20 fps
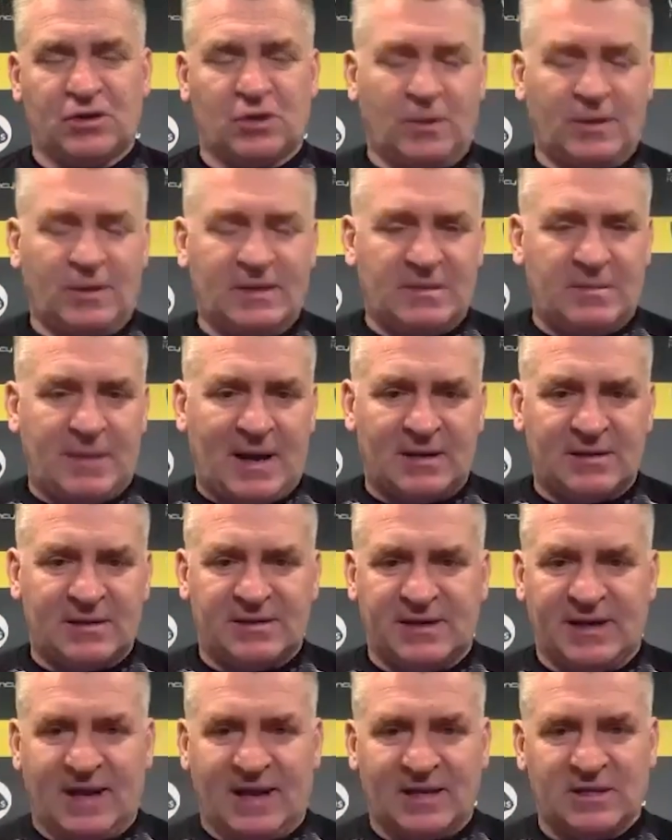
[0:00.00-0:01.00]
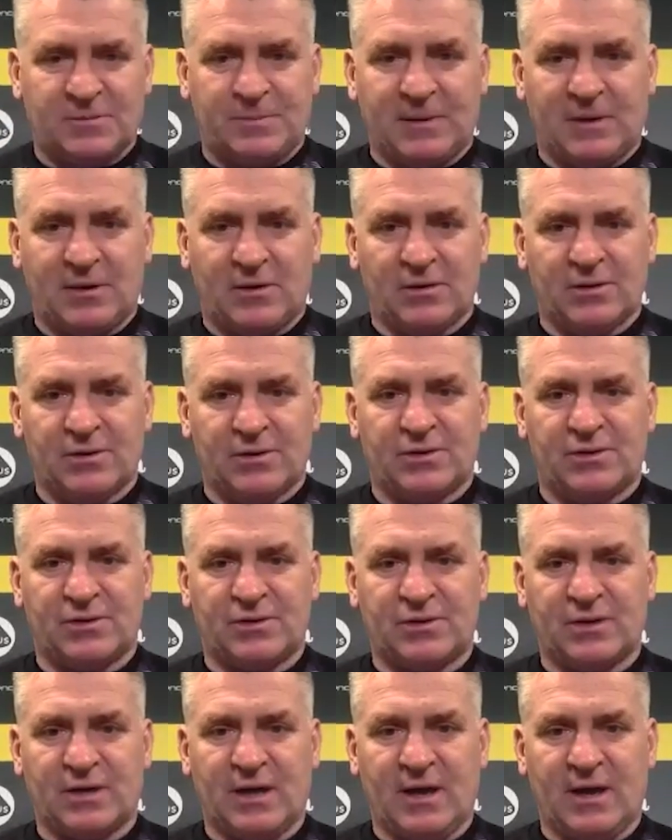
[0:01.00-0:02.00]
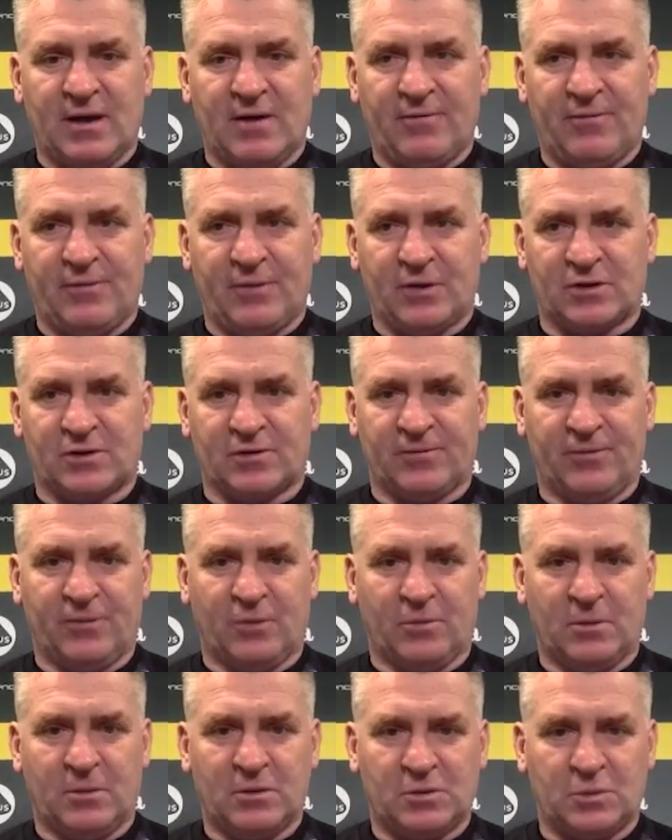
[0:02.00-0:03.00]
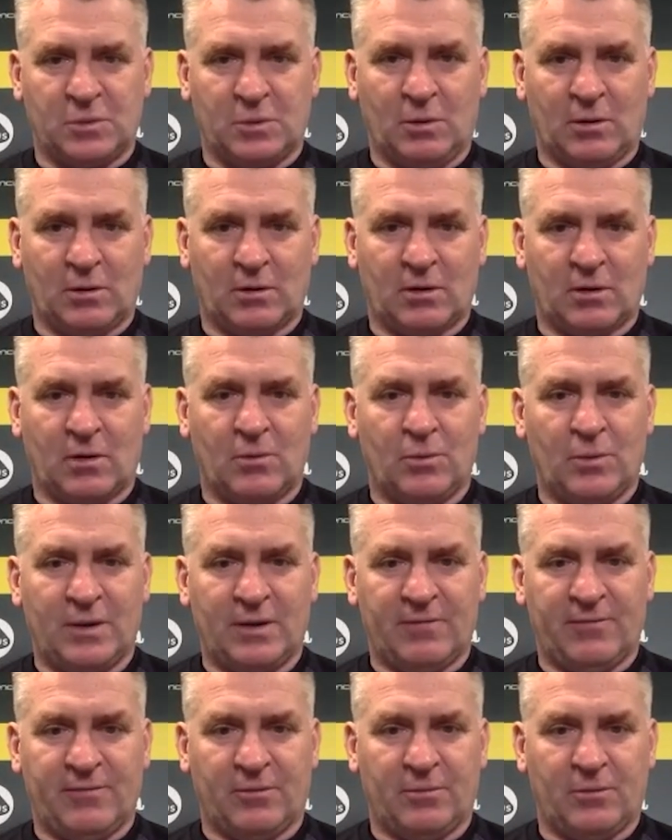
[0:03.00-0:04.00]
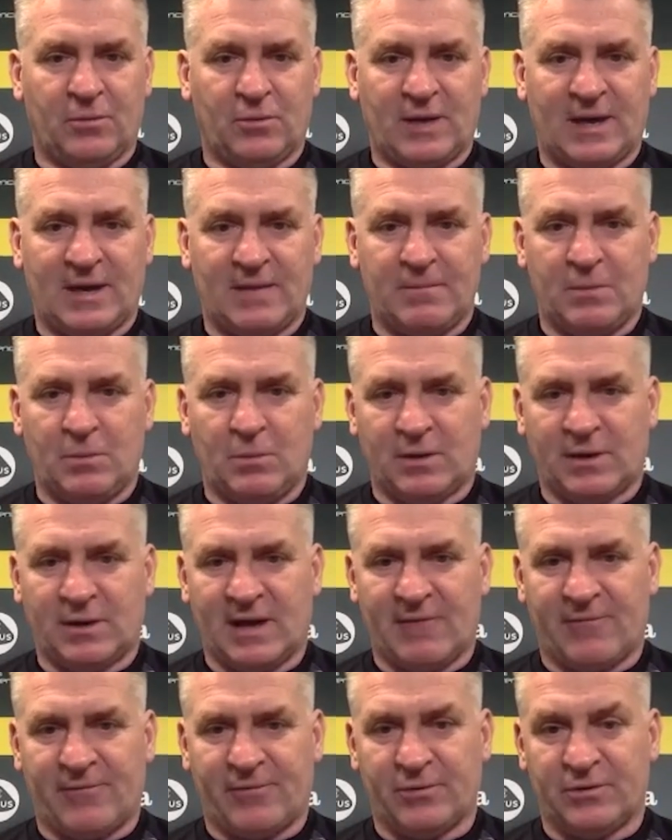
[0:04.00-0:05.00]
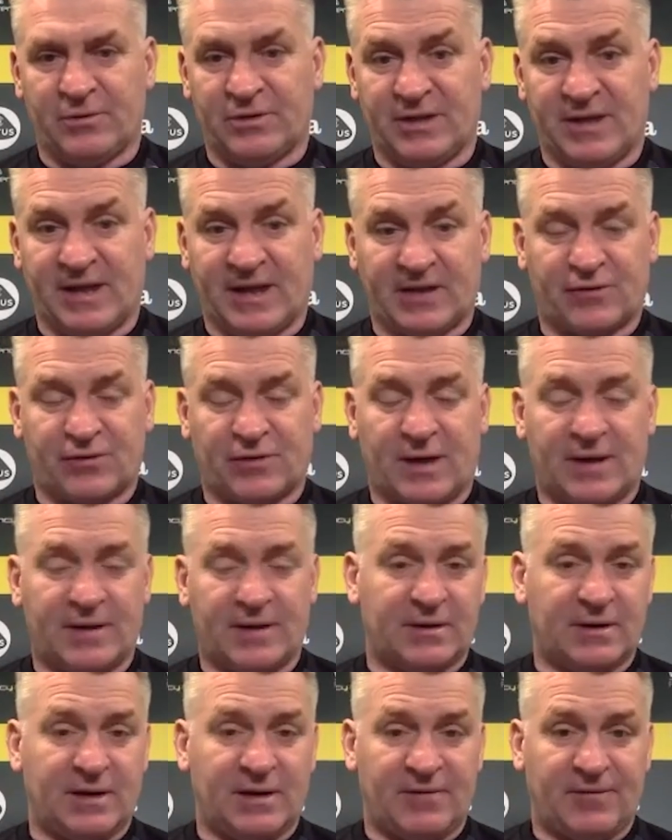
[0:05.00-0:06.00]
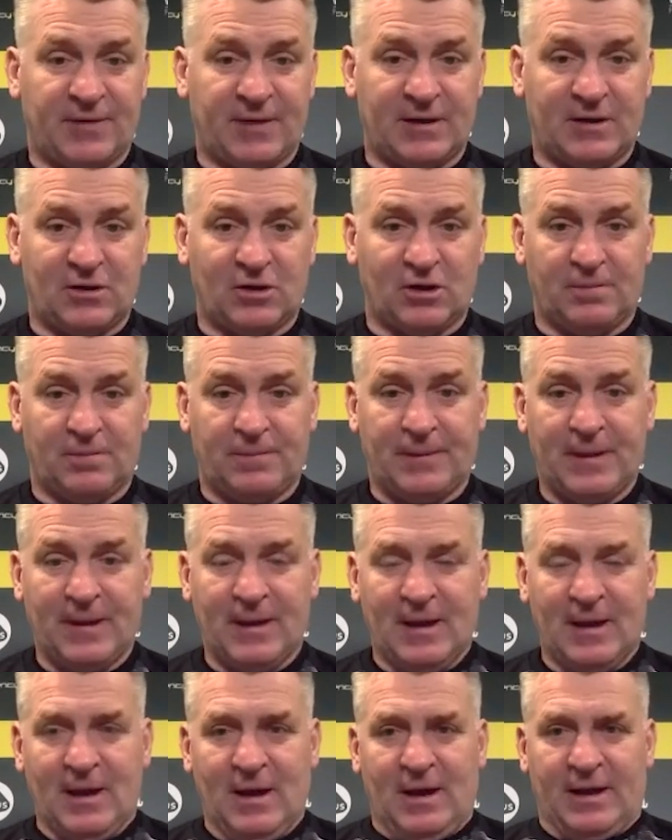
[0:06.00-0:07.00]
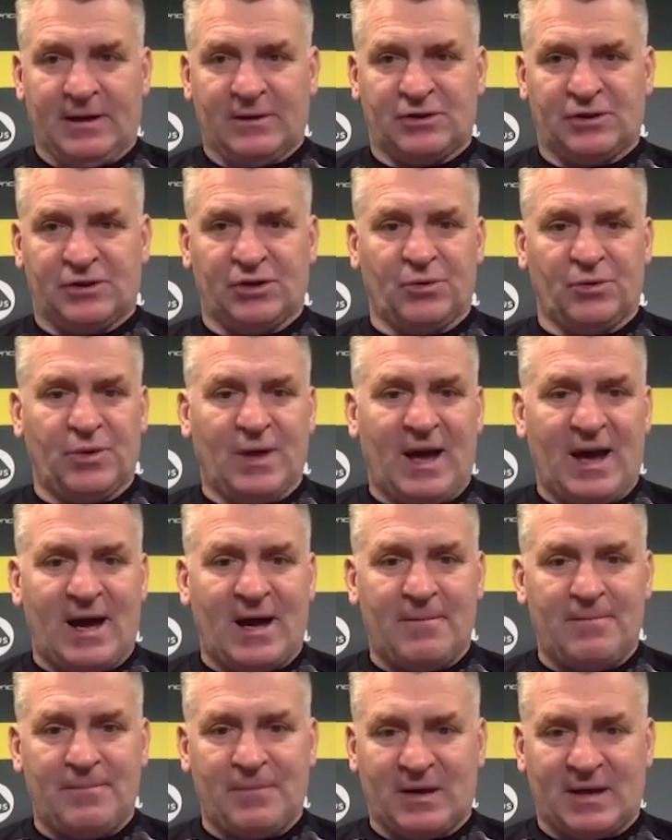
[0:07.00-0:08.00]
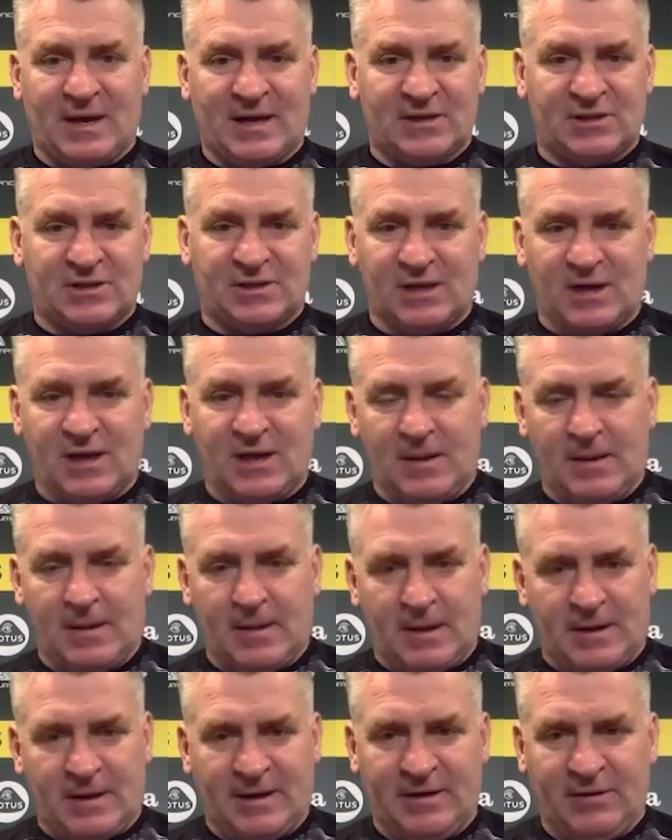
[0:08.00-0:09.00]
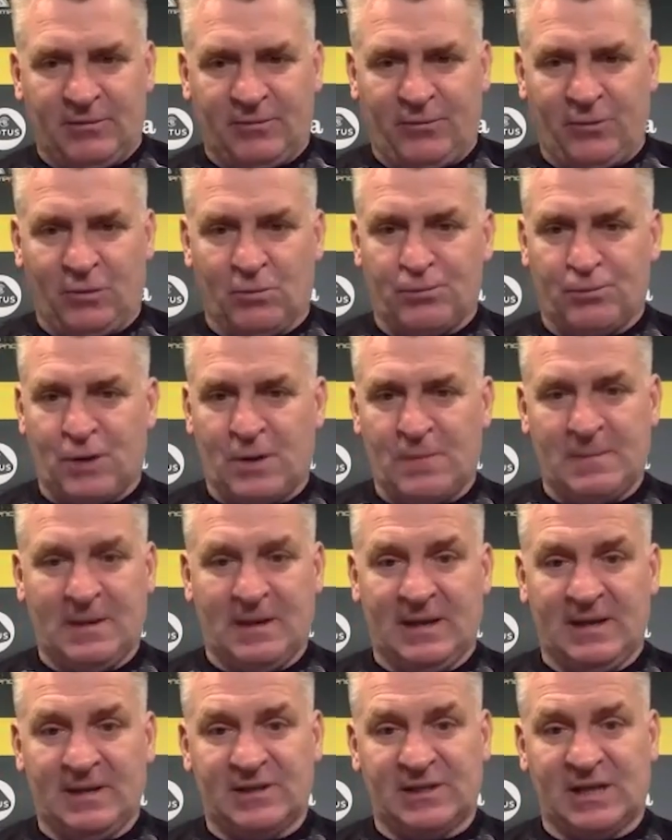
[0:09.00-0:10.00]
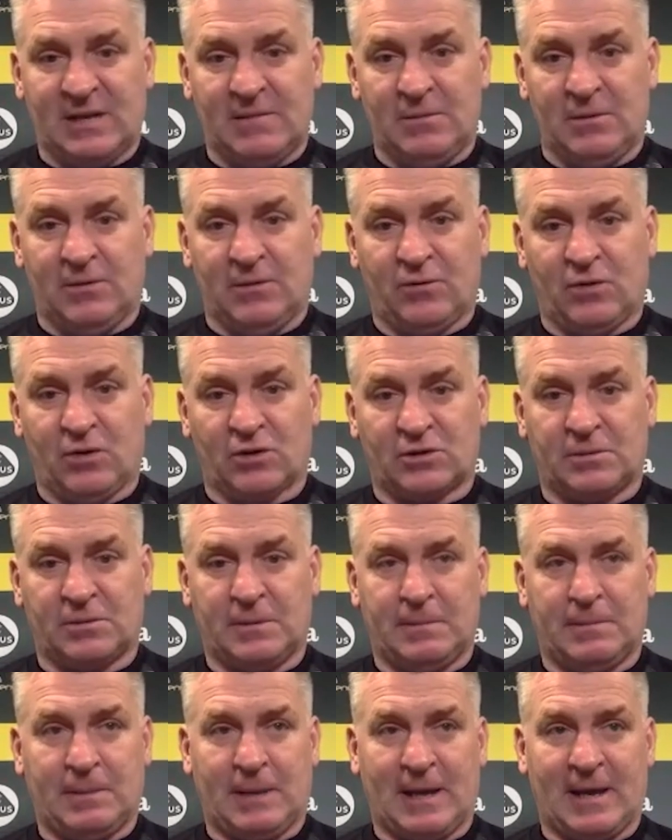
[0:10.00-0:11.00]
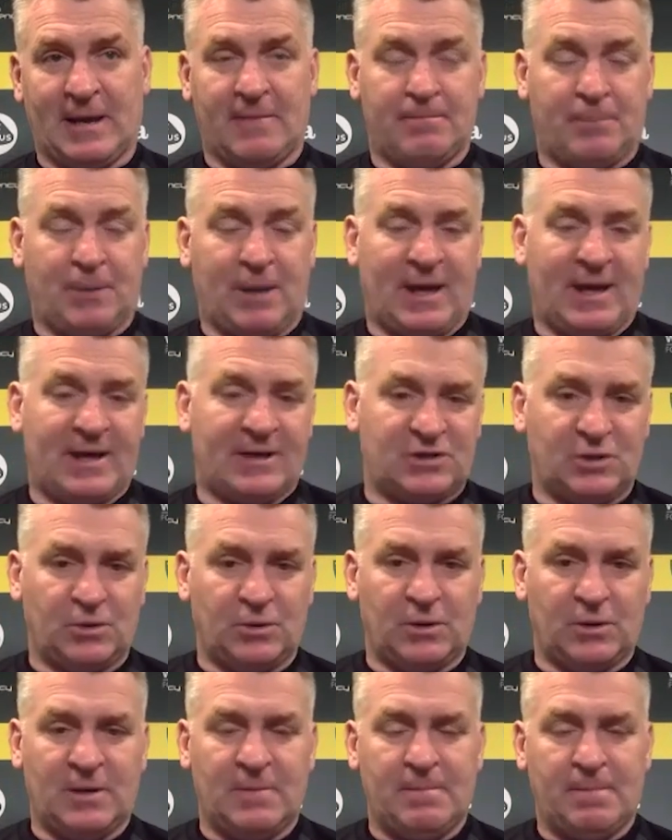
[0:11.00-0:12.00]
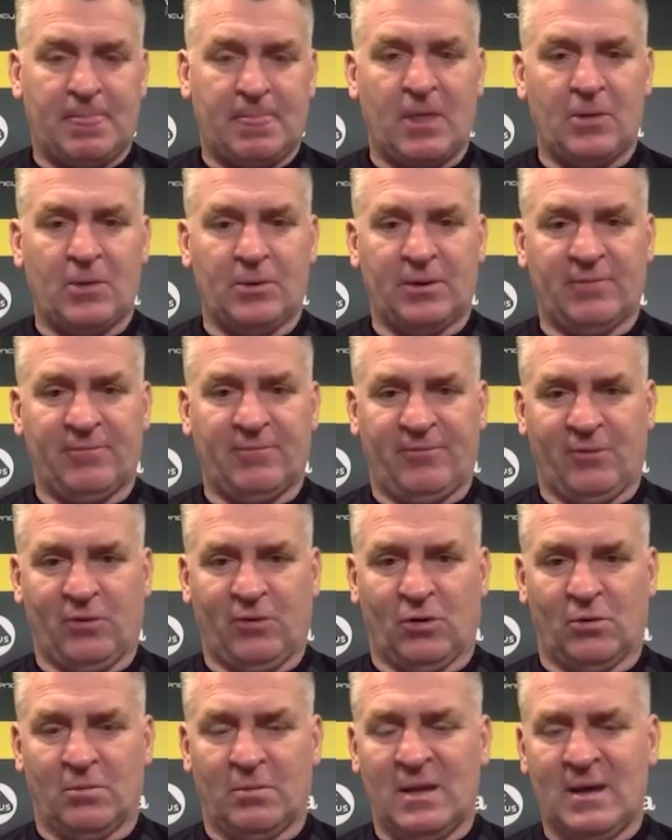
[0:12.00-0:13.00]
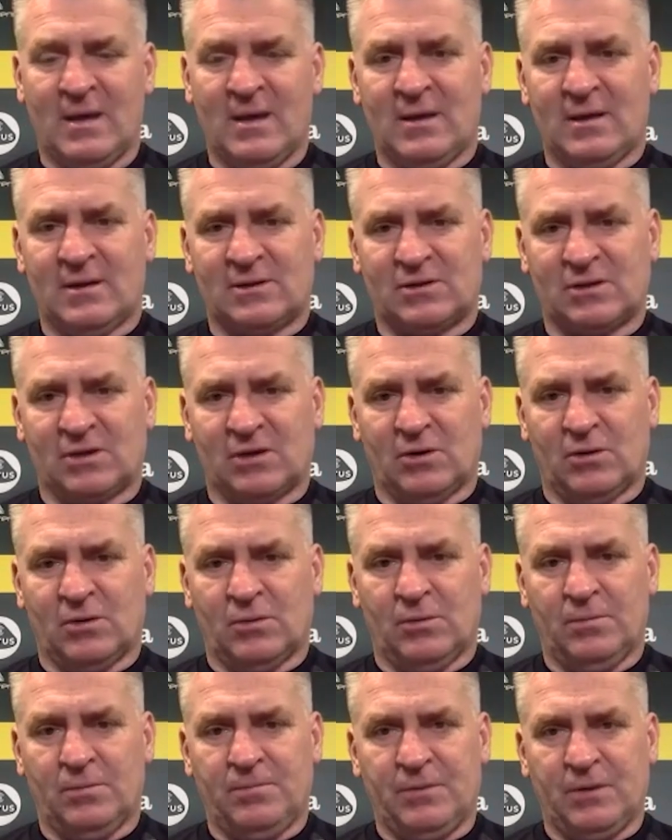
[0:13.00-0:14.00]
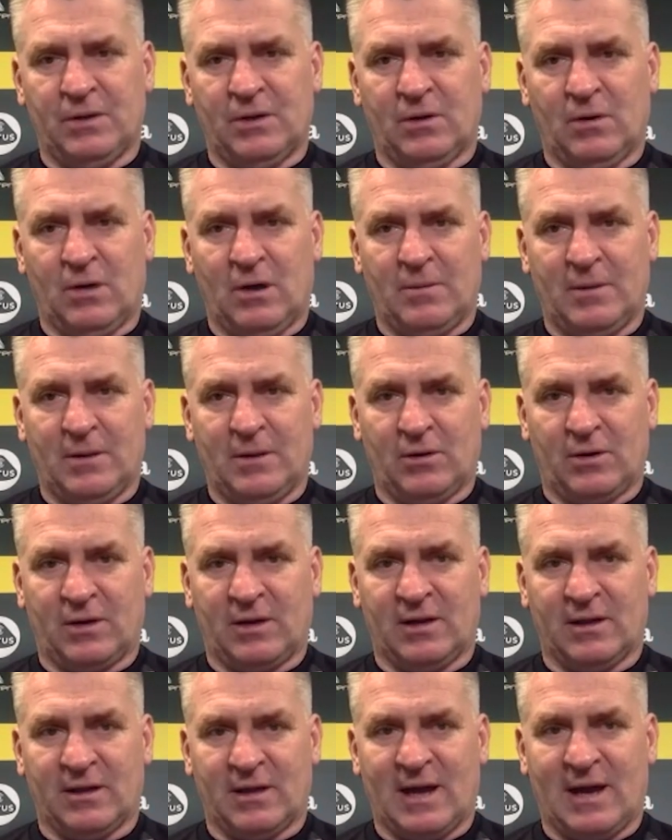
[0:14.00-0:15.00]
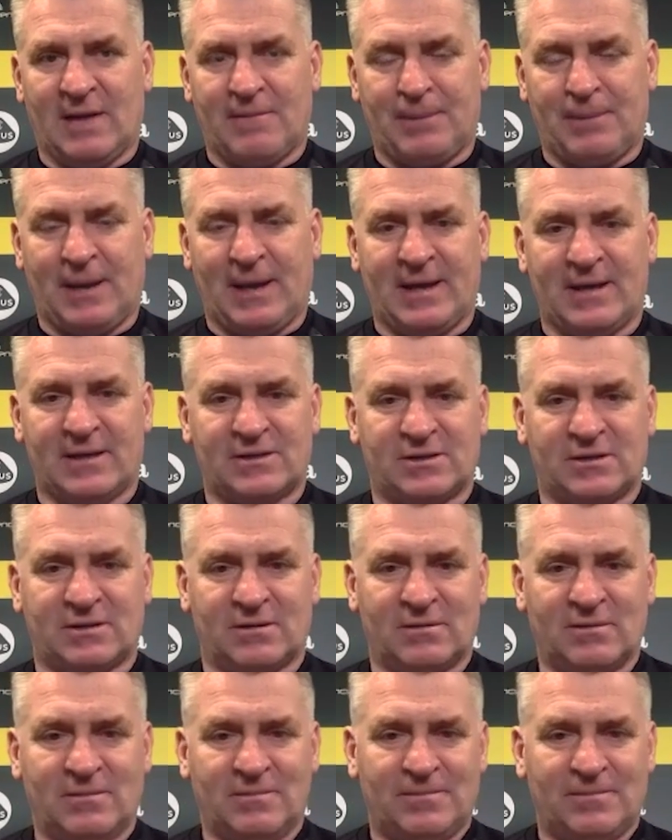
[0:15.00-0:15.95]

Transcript: always a balancing act because first and foremost, we want to go and win the football game. We want to get through to the next round of the FA Cup. And to do that against an informed Premier League team, you've got to be playing players who are in form. So, you know, I'll be looking at our players and